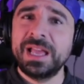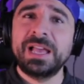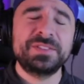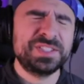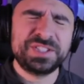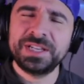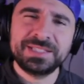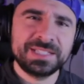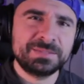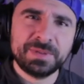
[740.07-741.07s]
I've seen
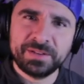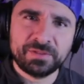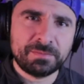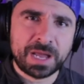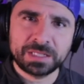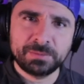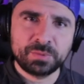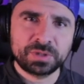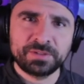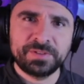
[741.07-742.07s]
just as many for
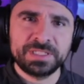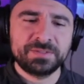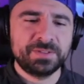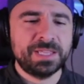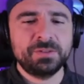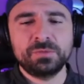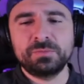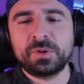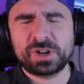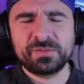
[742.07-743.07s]
Magdeburg defensively. They don't
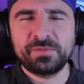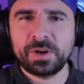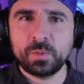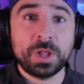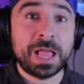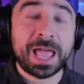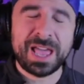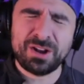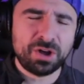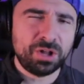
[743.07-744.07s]
mark very well
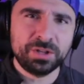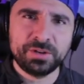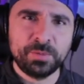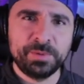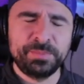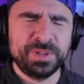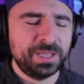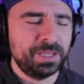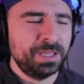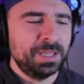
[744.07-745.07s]
at all in open
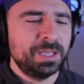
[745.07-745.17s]
play.